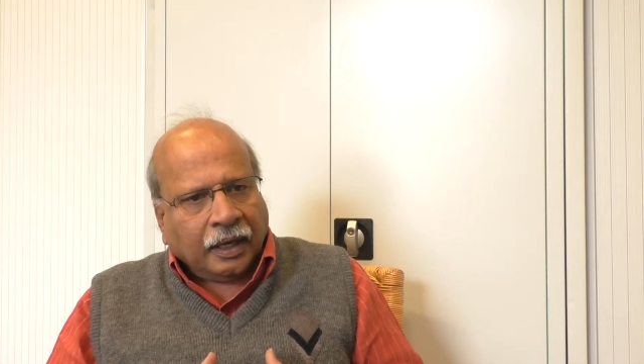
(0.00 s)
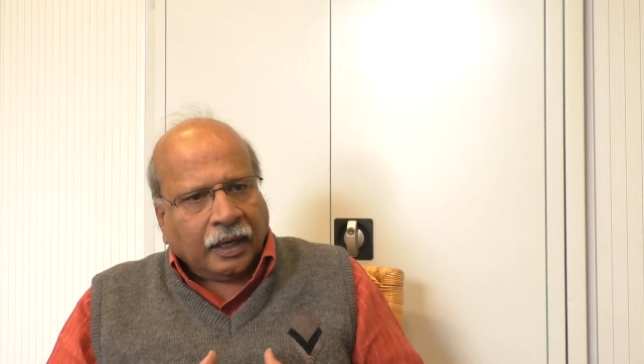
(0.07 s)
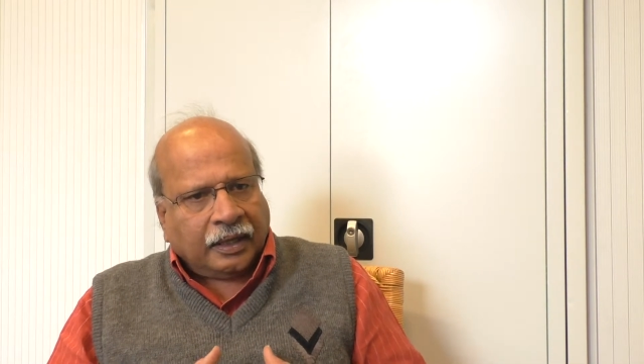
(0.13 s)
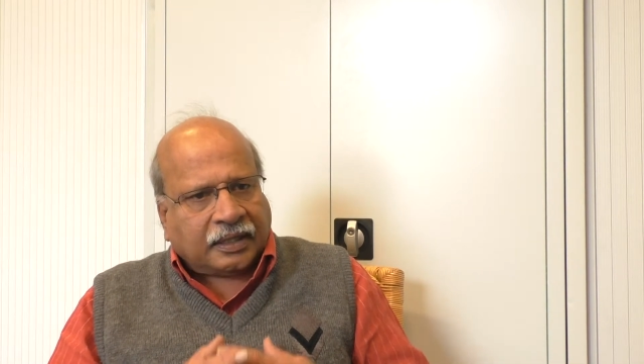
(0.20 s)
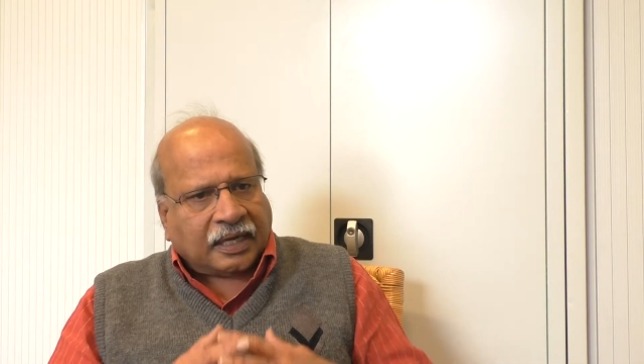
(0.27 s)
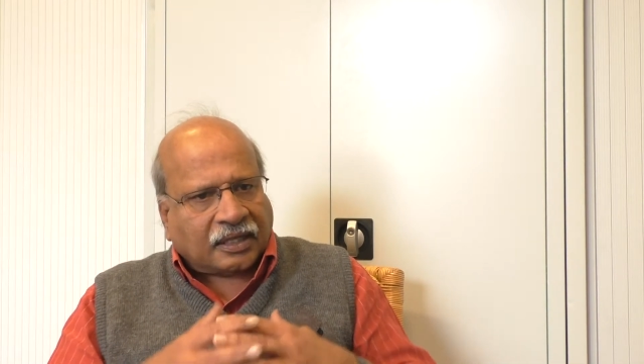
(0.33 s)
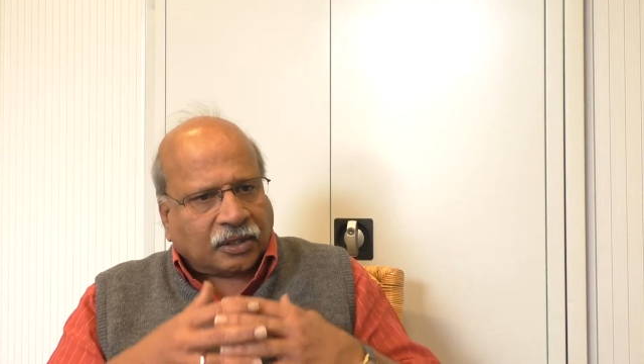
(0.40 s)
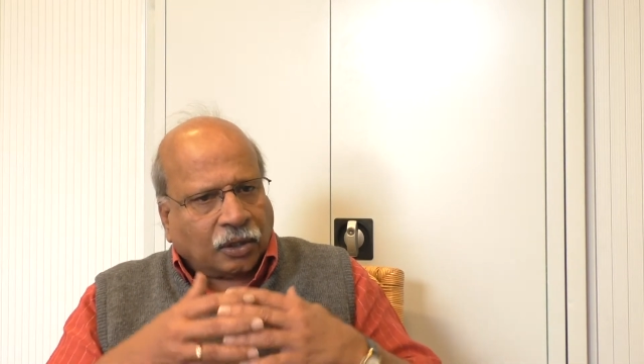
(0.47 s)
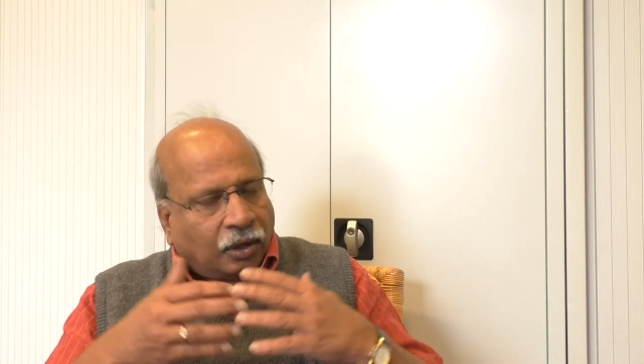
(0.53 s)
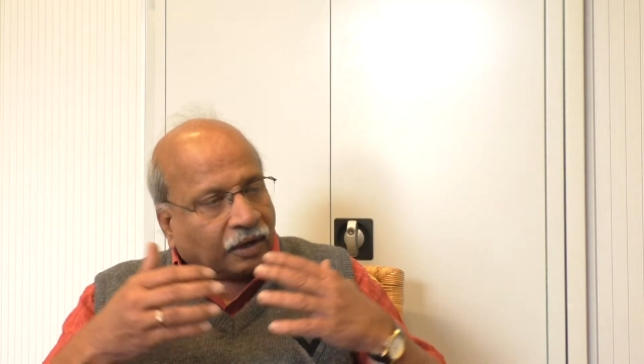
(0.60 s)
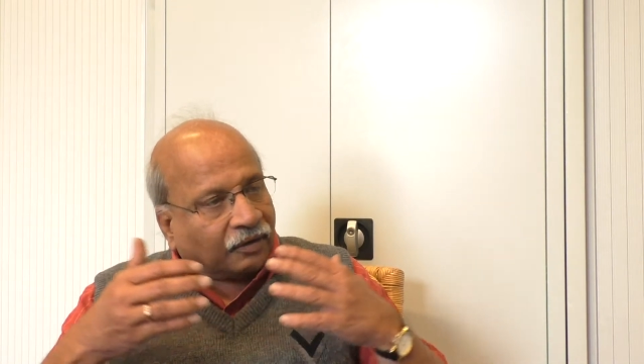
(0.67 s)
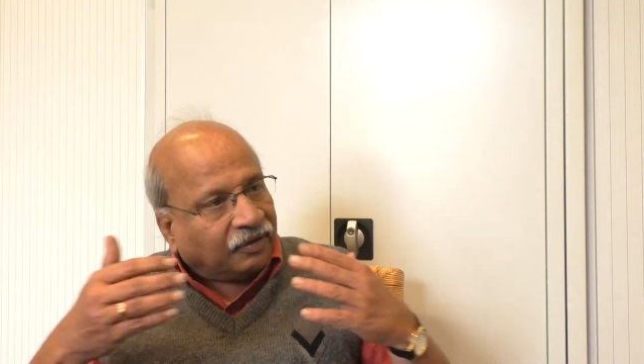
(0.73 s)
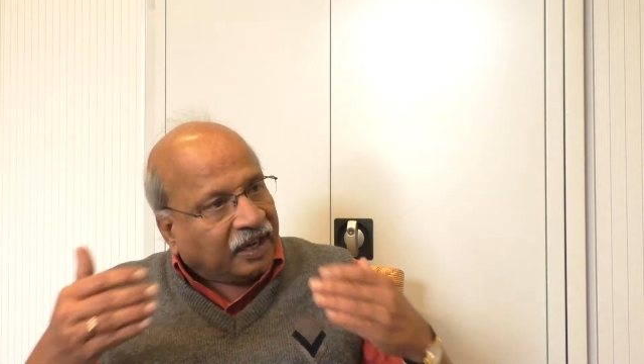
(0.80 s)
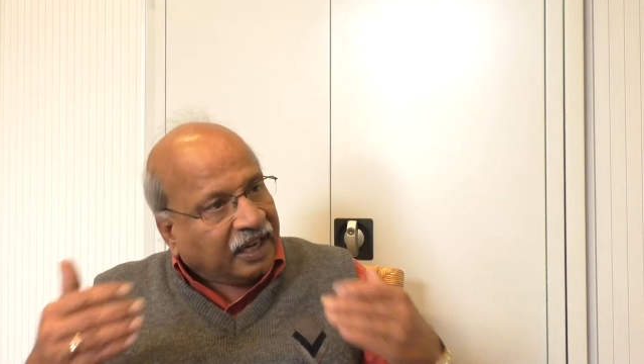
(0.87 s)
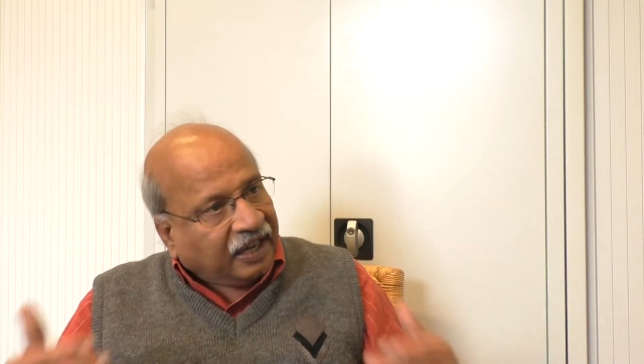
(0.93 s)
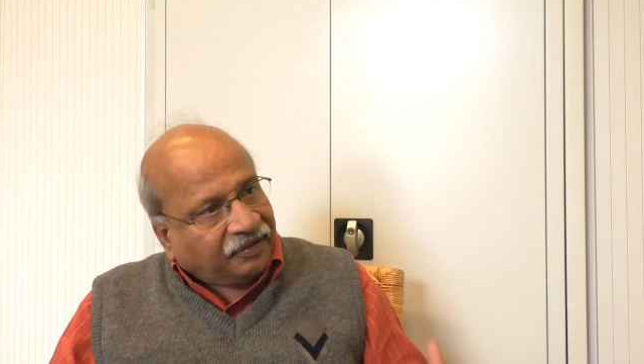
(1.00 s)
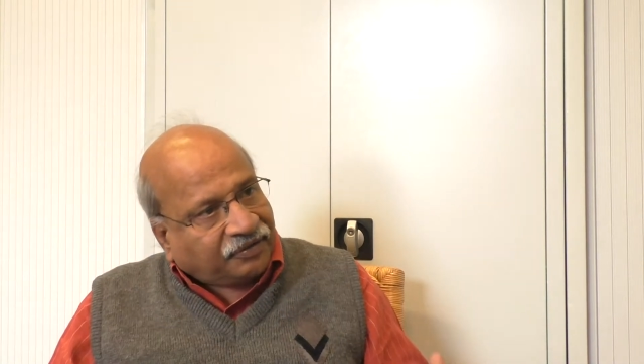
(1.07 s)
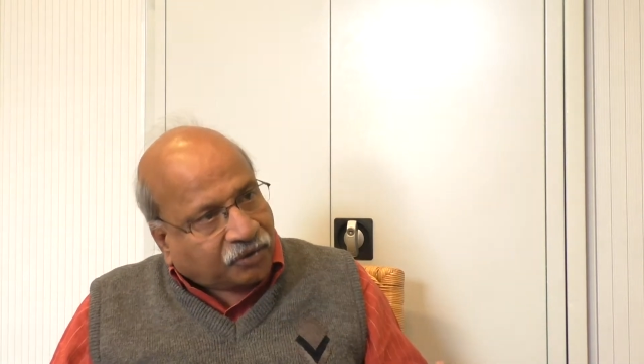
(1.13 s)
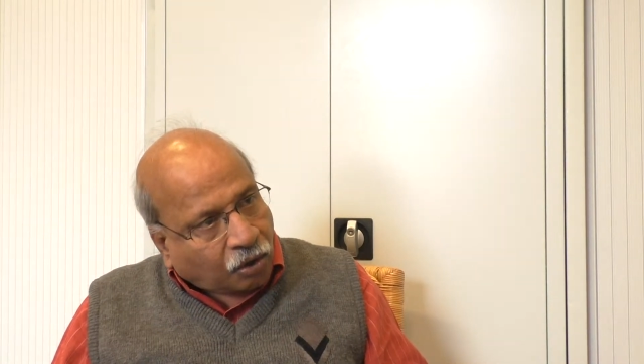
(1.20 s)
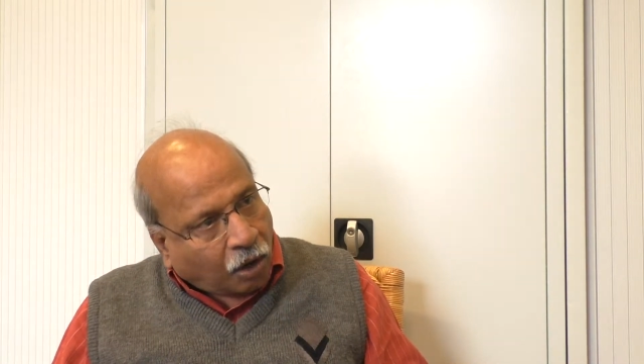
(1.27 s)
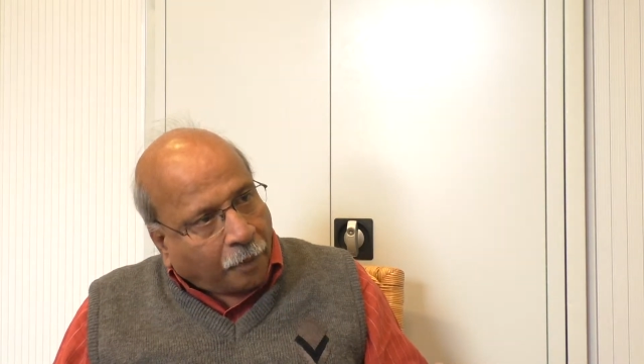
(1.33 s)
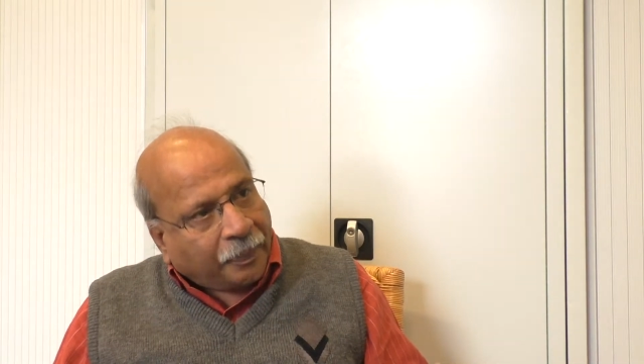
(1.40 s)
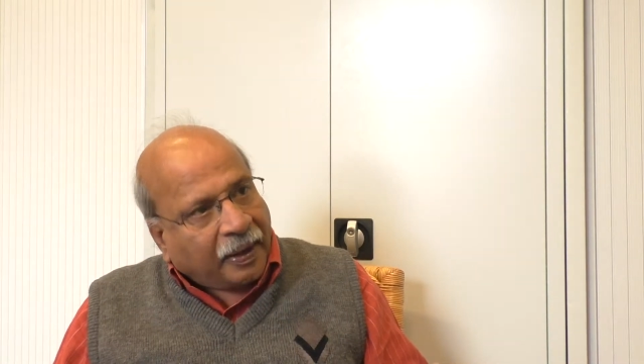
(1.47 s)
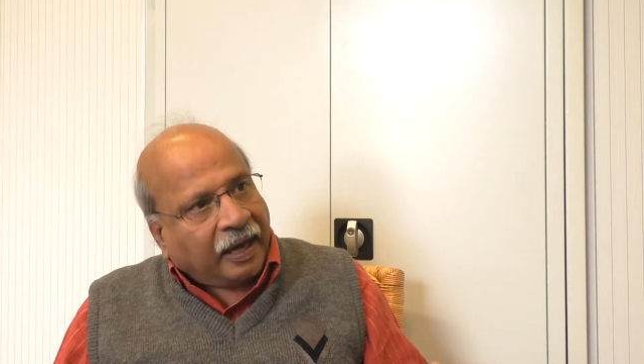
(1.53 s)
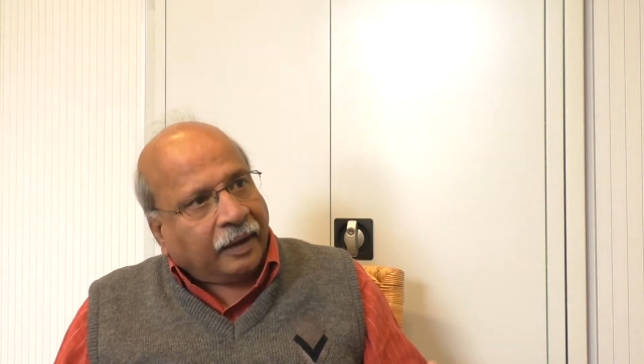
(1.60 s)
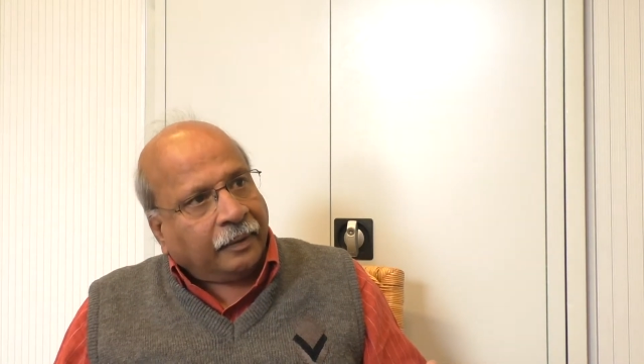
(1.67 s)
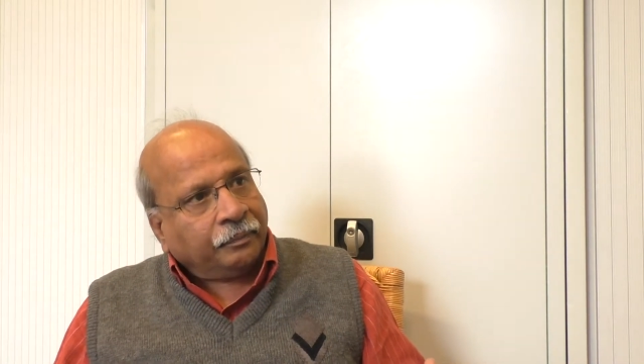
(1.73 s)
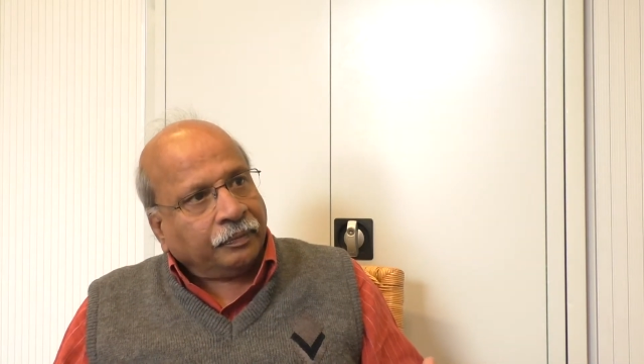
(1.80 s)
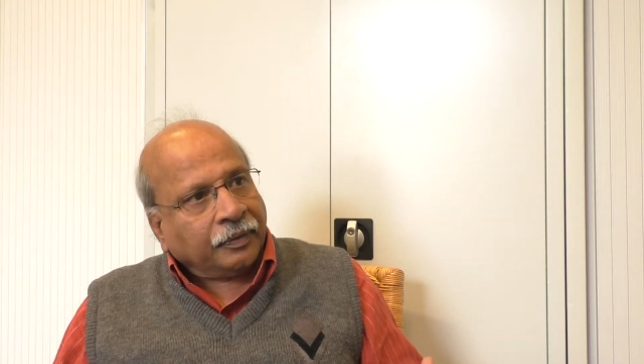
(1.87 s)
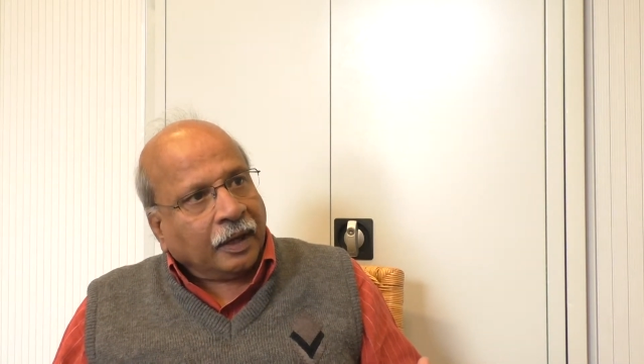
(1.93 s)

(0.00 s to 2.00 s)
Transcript: it has a lot of leaf dropping,